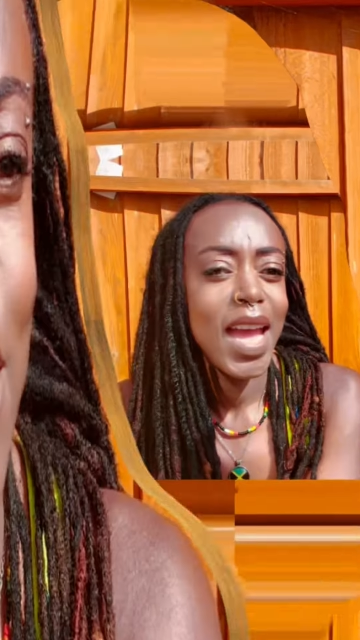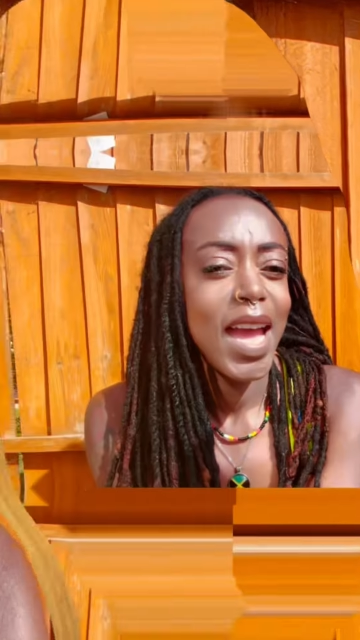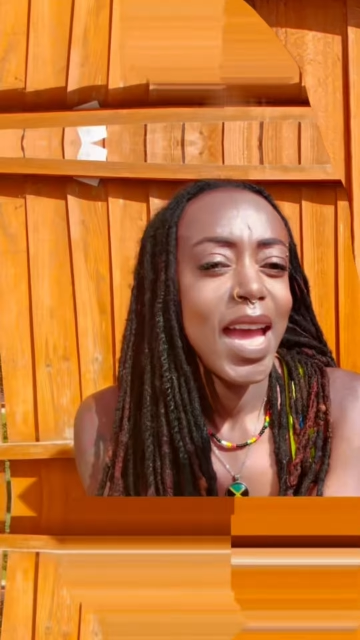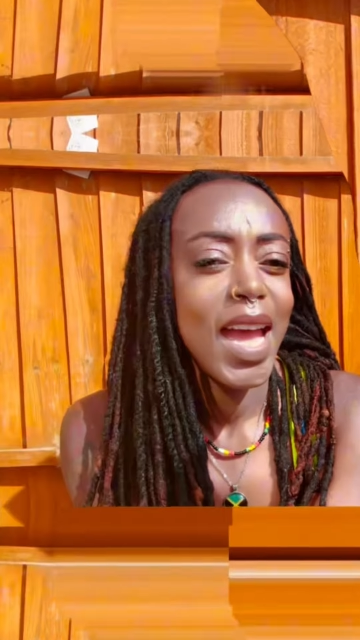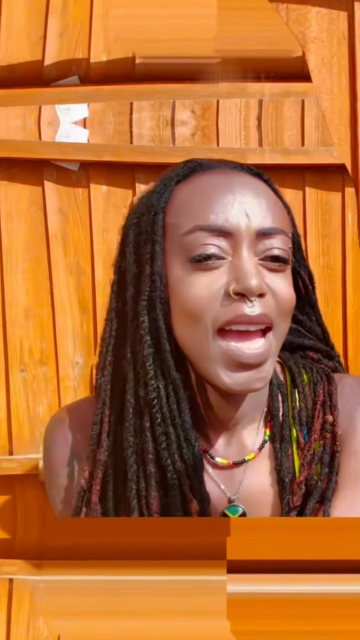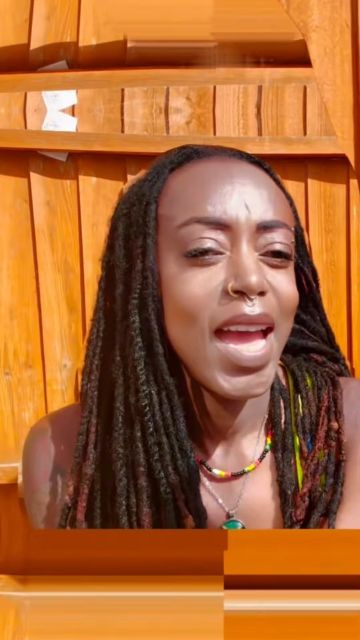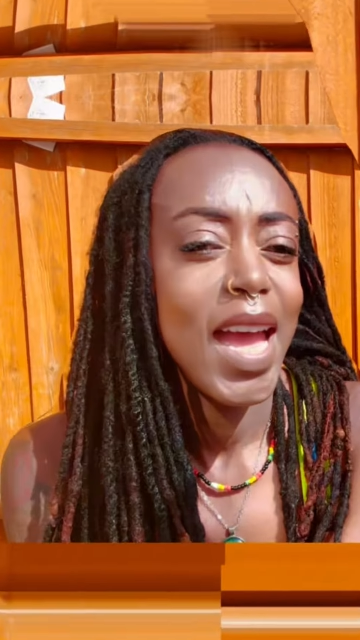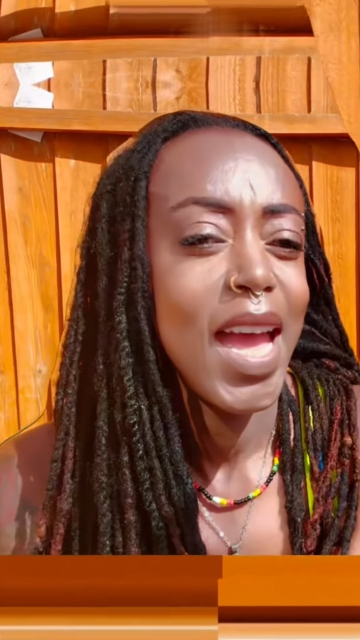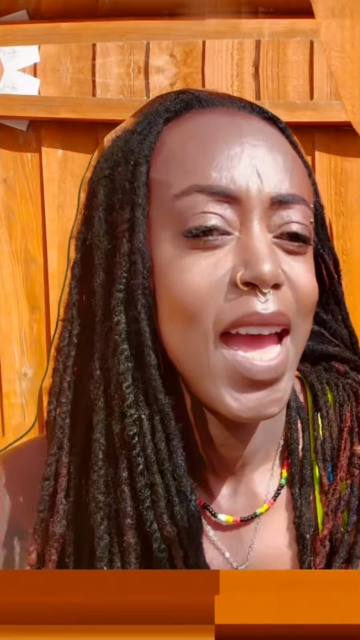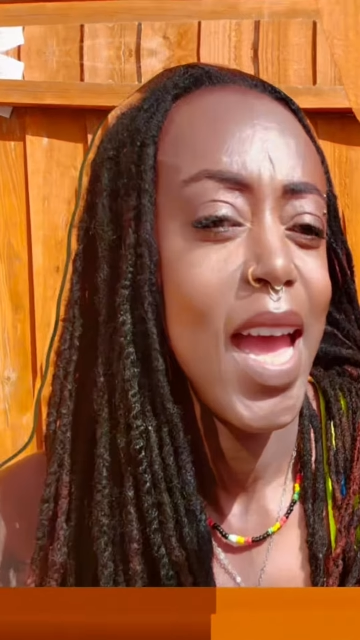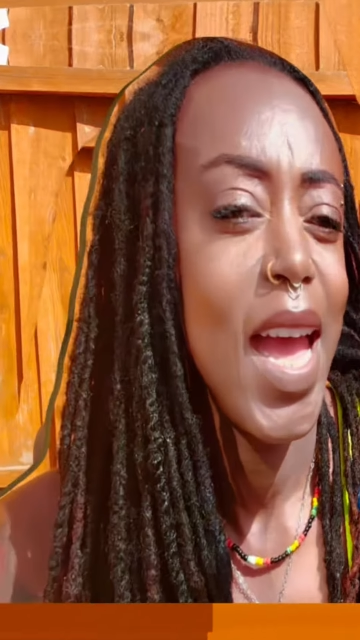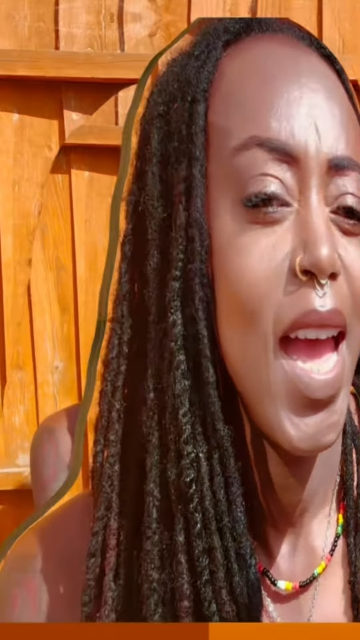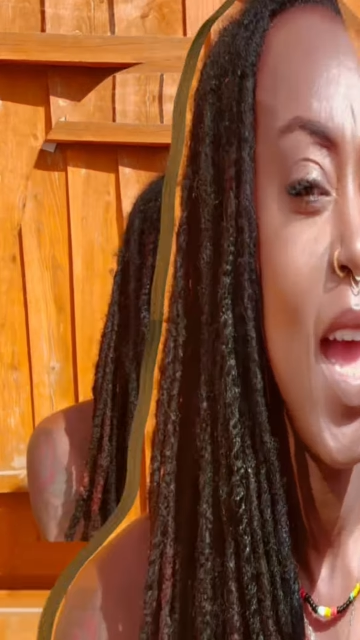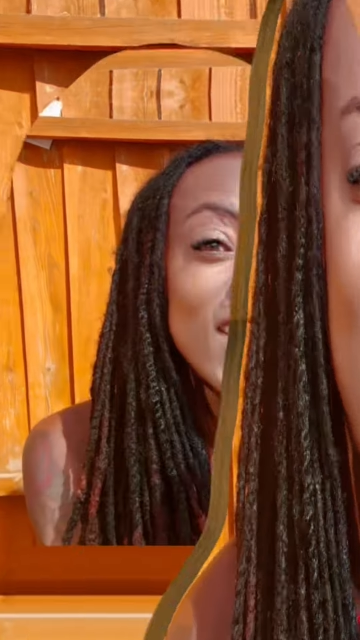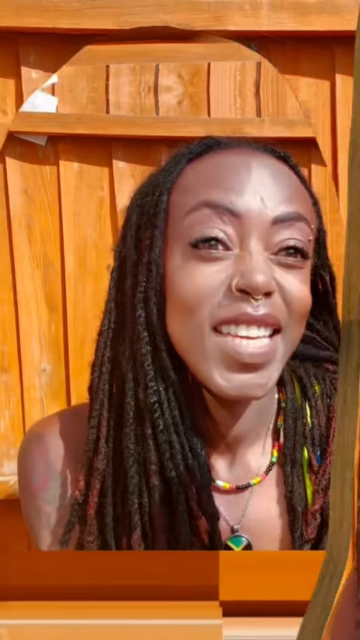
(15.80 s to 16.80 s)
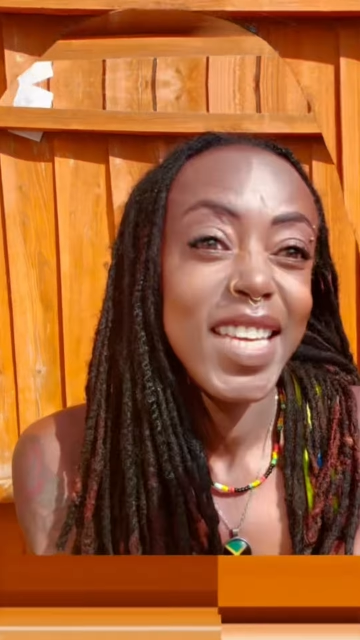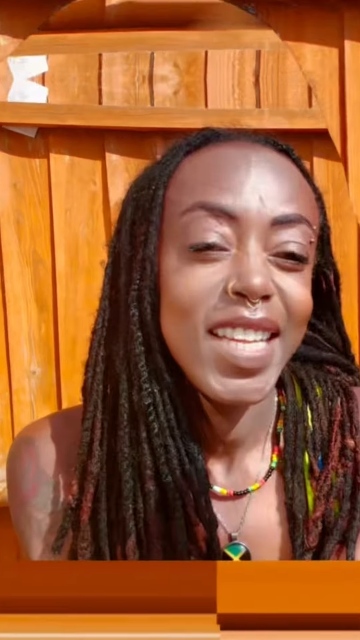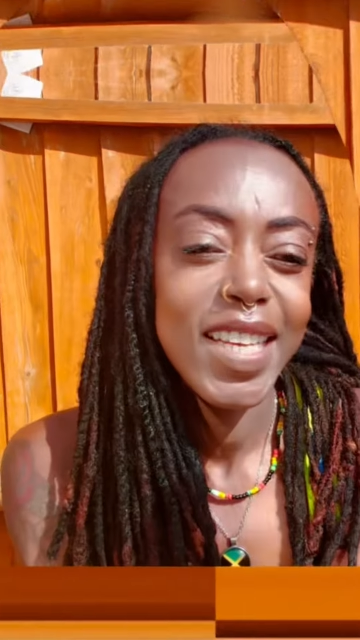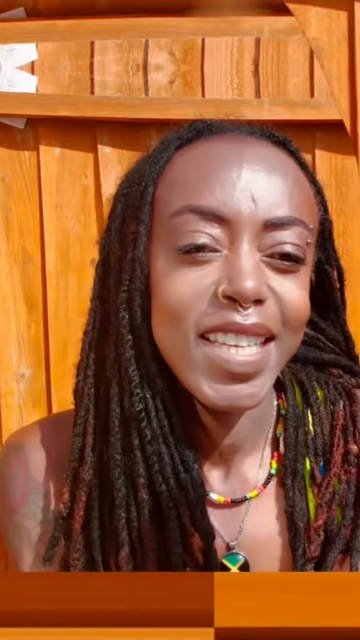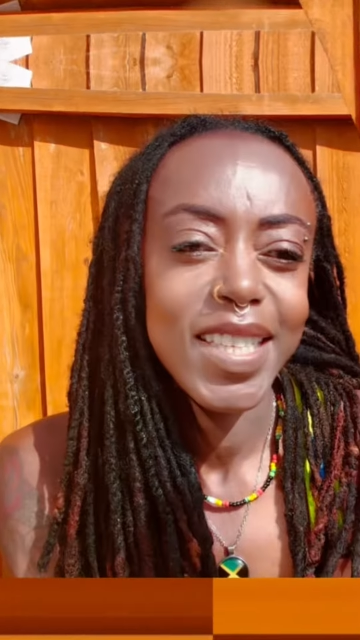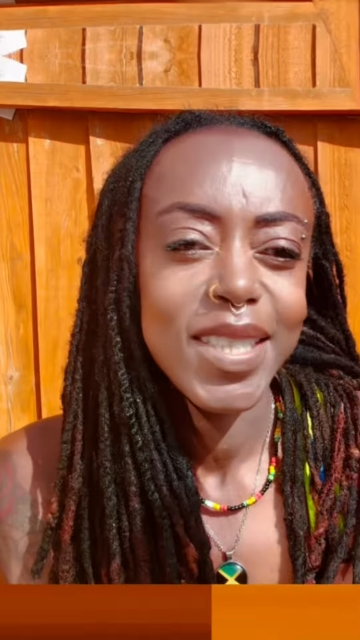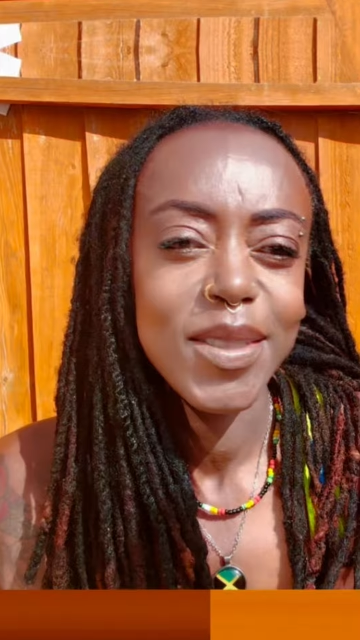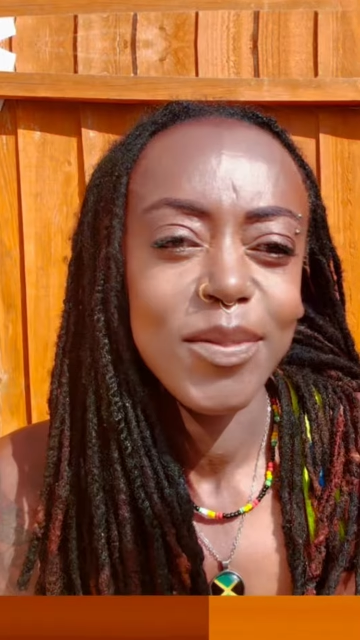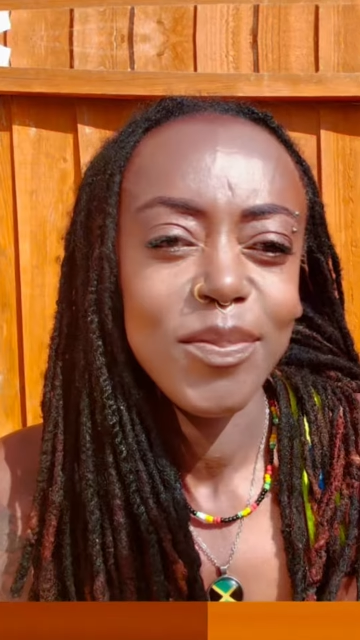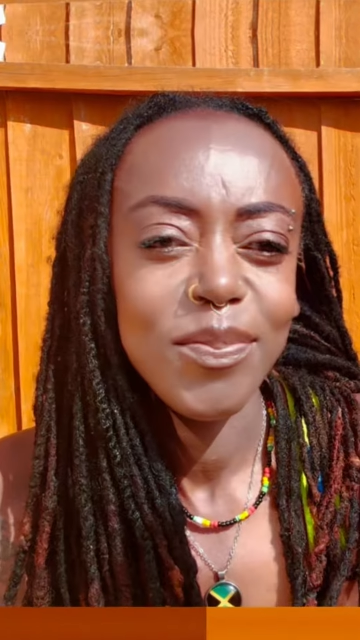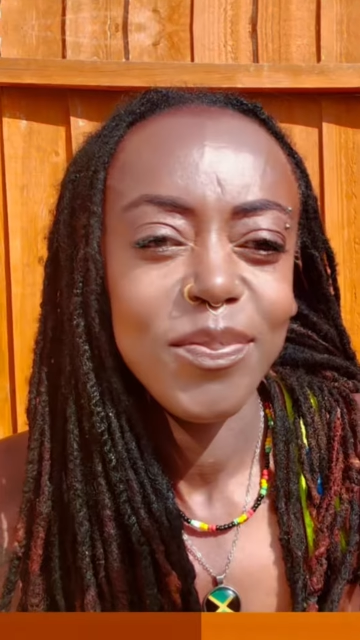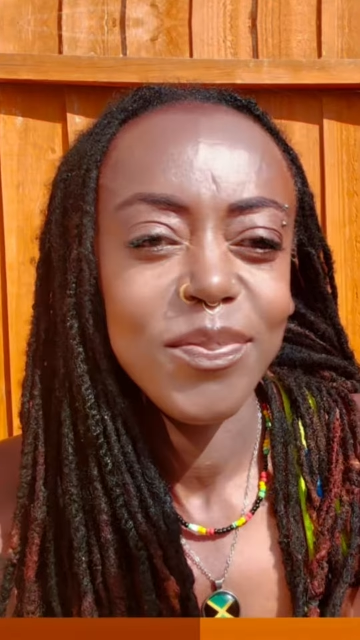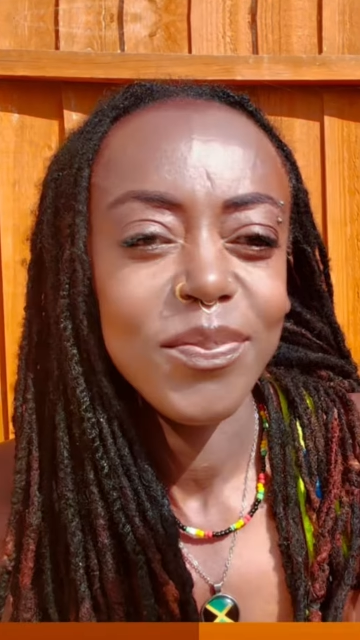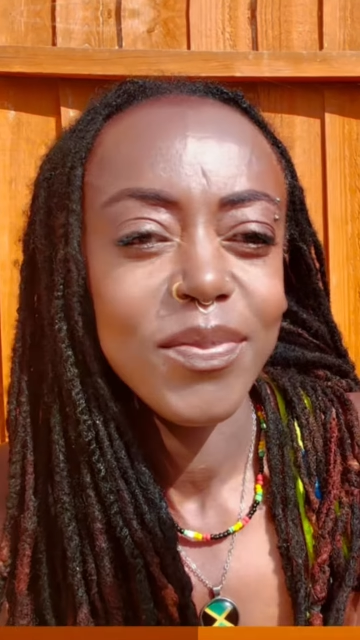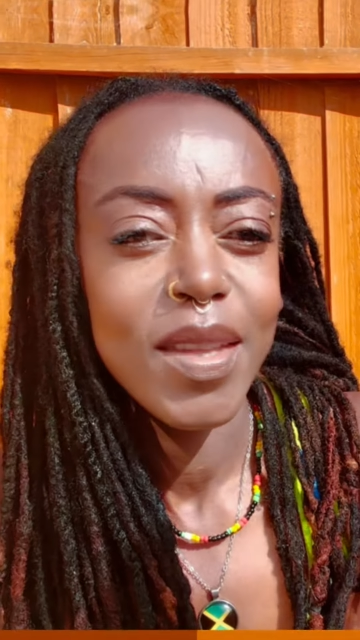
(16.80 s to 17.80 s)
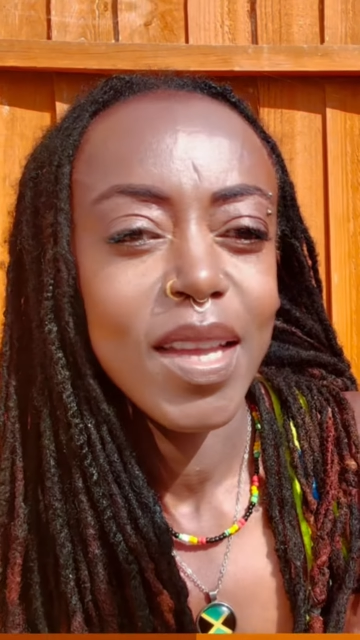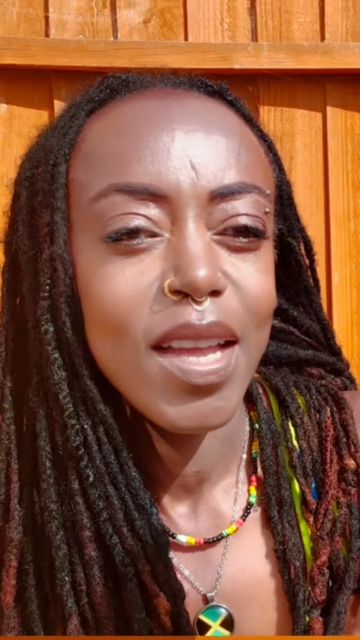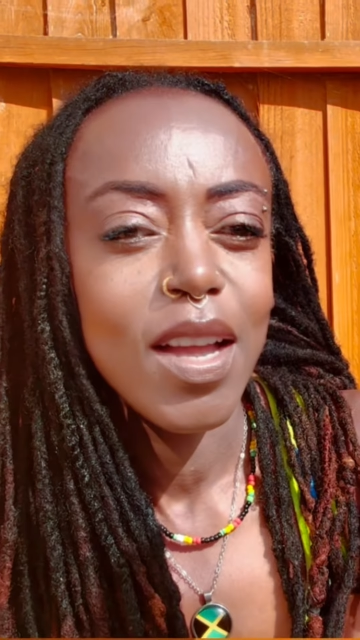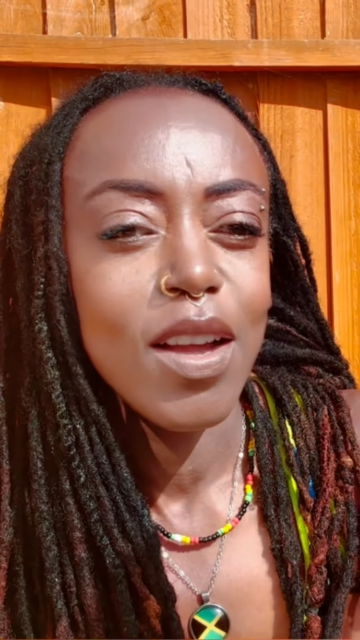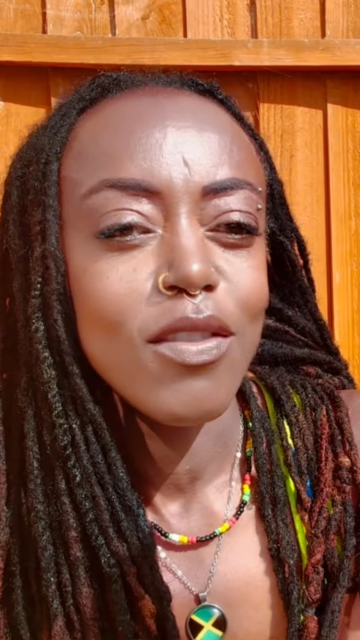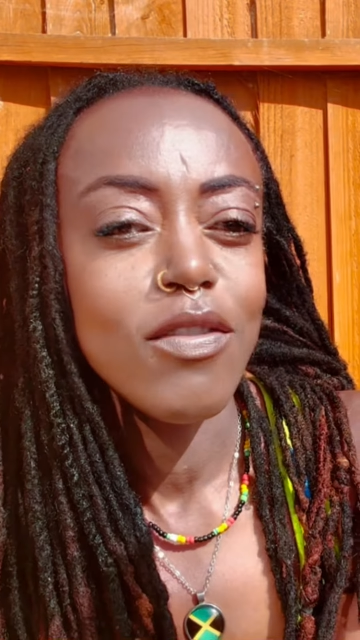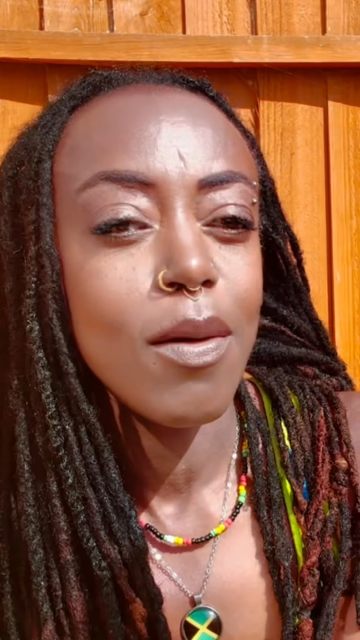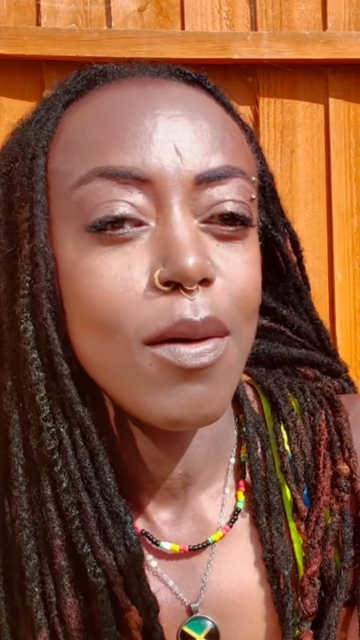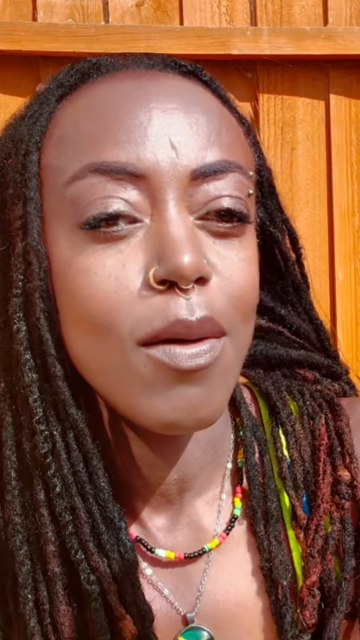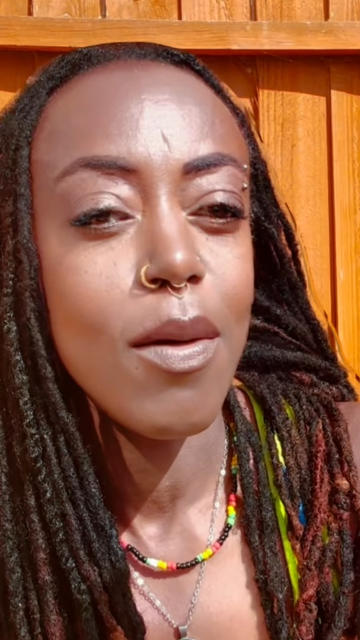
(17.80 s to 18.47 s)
and community healing. From our